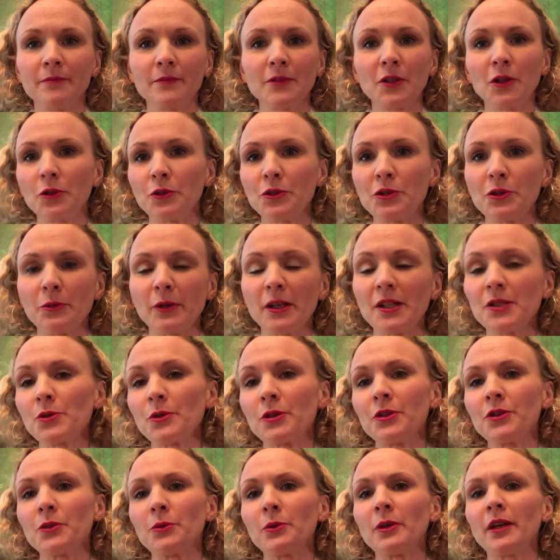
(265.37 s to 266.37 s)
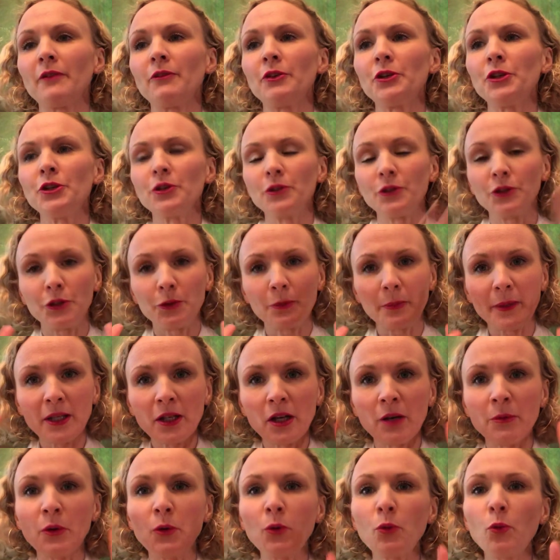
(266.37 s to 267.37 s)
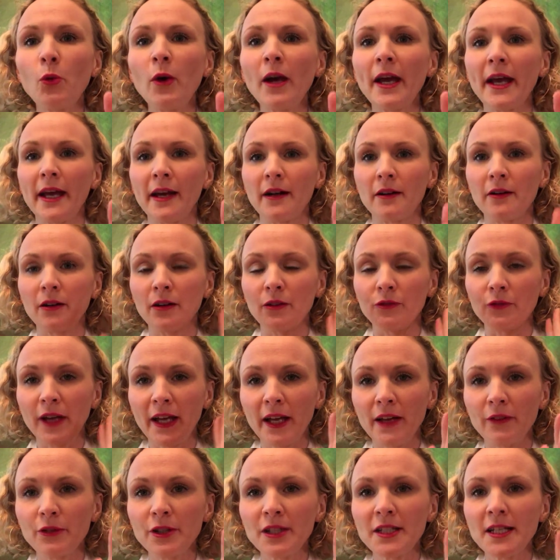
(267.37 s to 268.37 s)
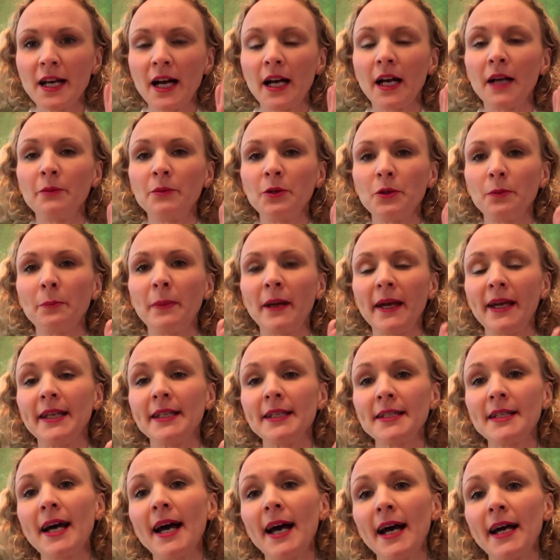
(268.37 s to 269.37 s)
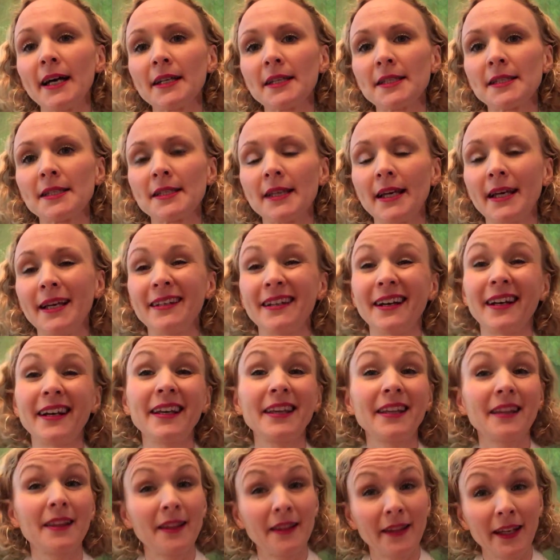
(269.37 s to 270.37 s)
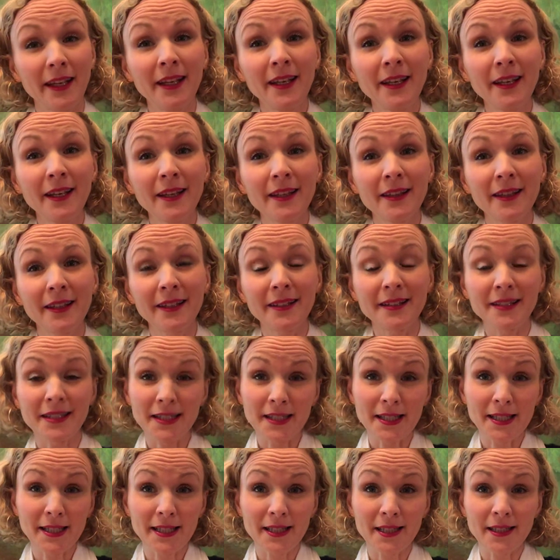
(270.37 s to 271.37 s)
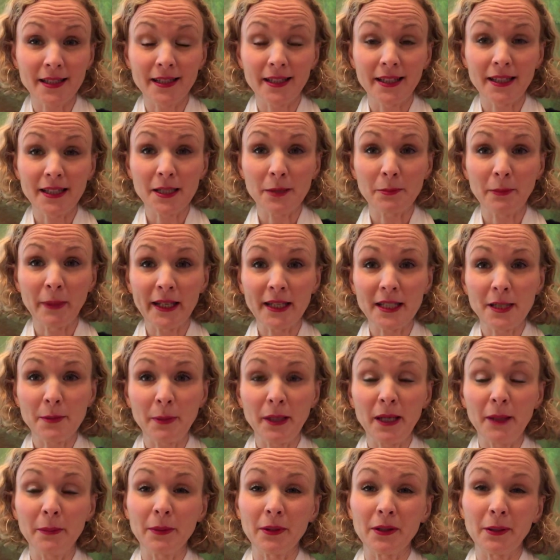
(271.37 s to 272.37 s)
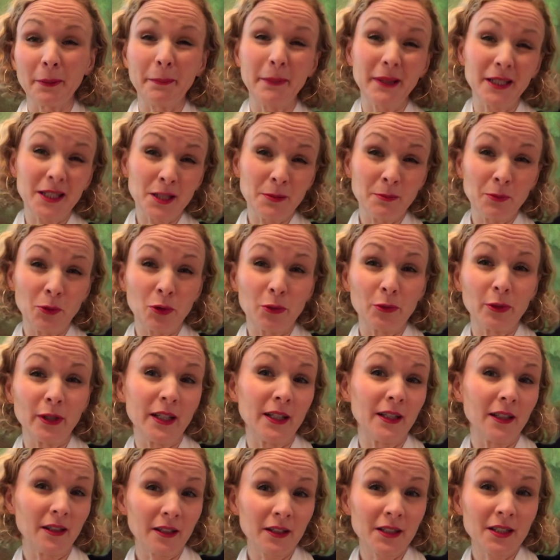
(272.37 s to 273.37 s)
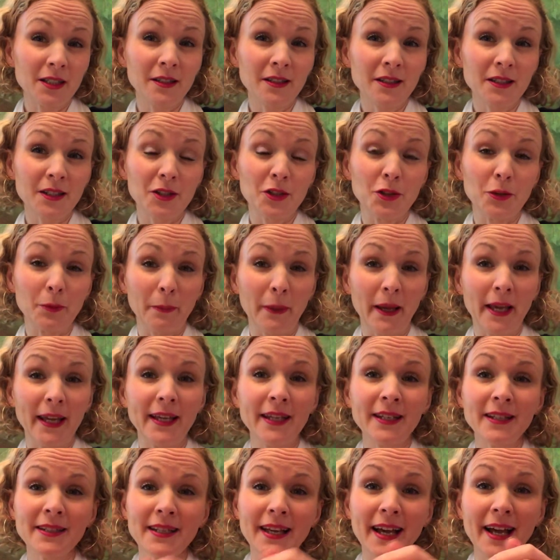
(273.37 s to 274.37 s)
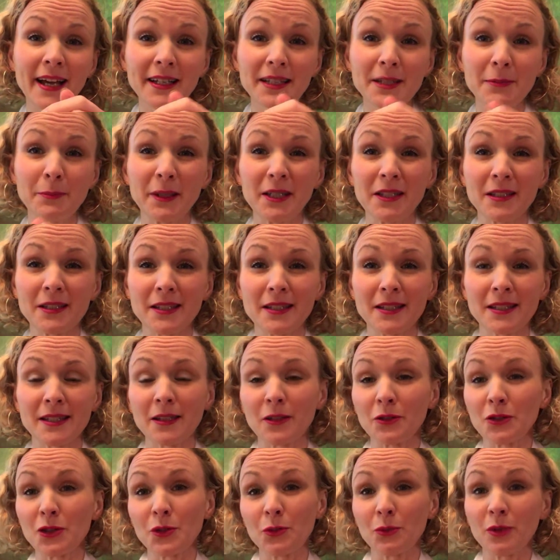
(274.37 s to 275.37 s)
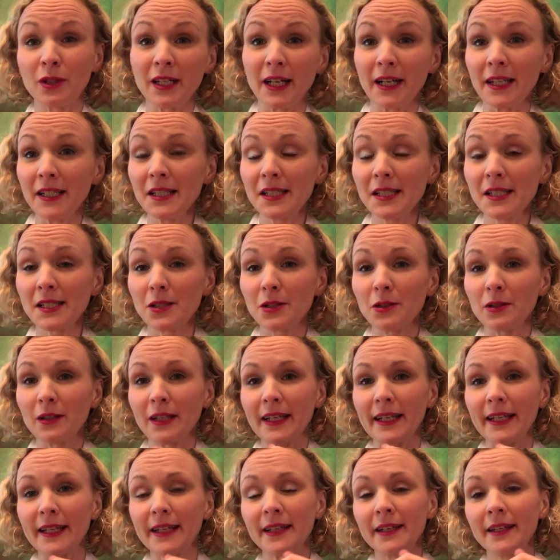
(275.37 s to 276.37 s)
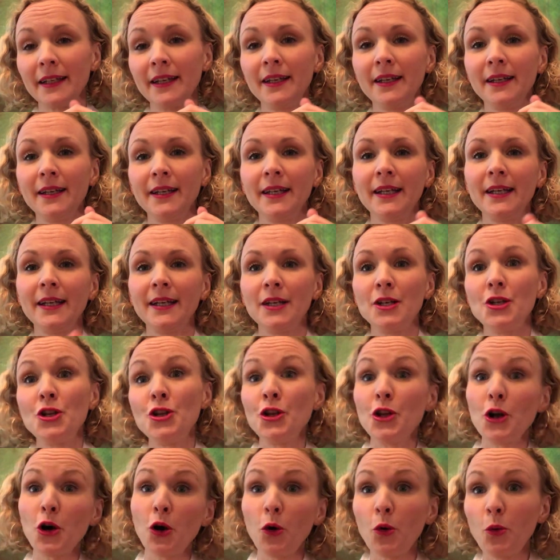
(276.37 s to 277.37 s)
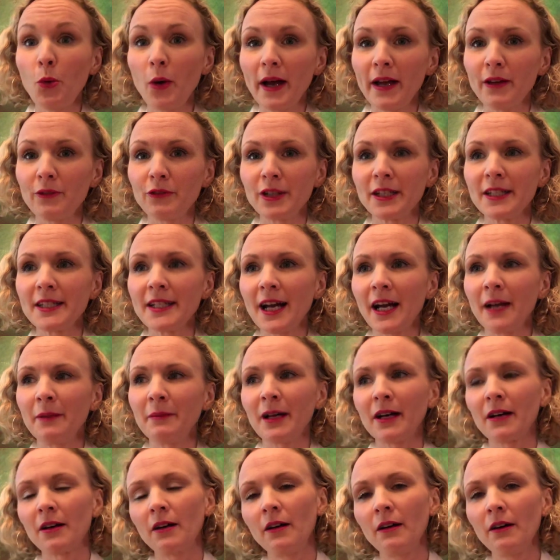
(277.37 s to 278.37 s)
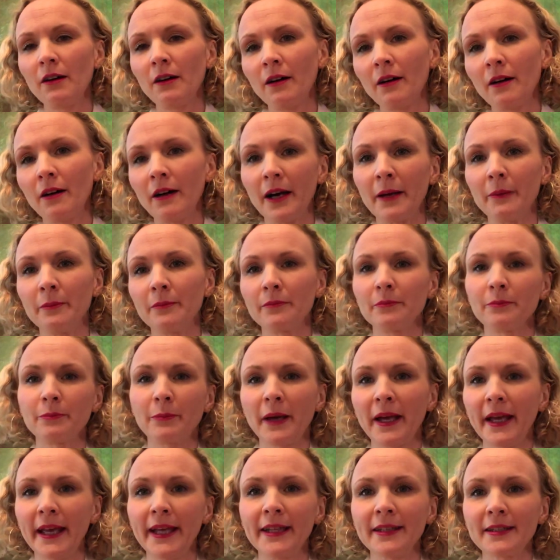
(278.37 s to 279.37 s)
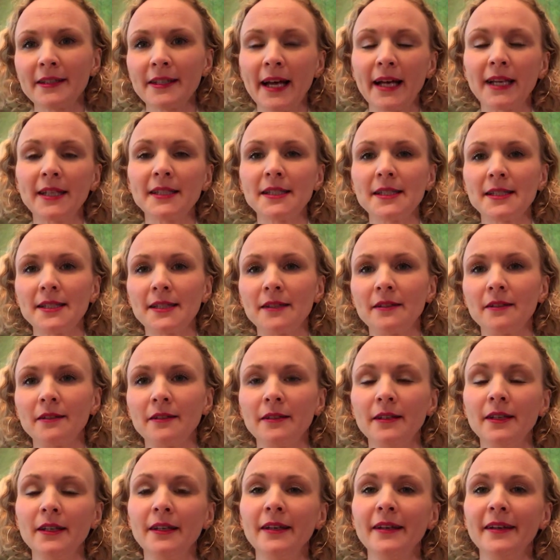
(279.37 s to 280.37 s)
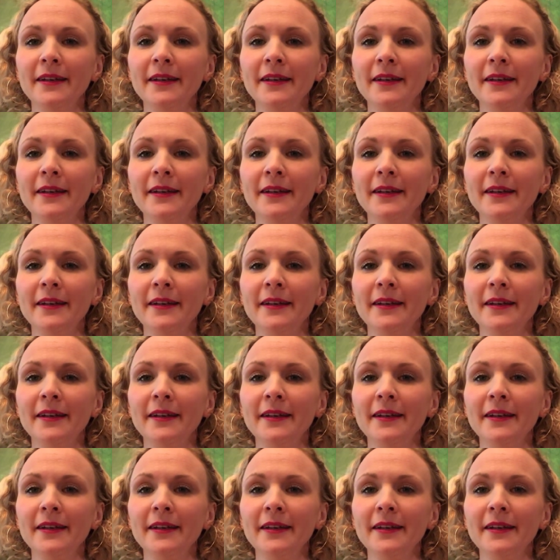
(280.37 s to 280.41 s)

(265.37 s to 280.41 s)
go to a restaurant or whatever, you become aware of every time you pay tax. And I think that this makes people a bit more reluctant to paying tax, because it's not so nice to like know every time like, oh, I'm paying taxes and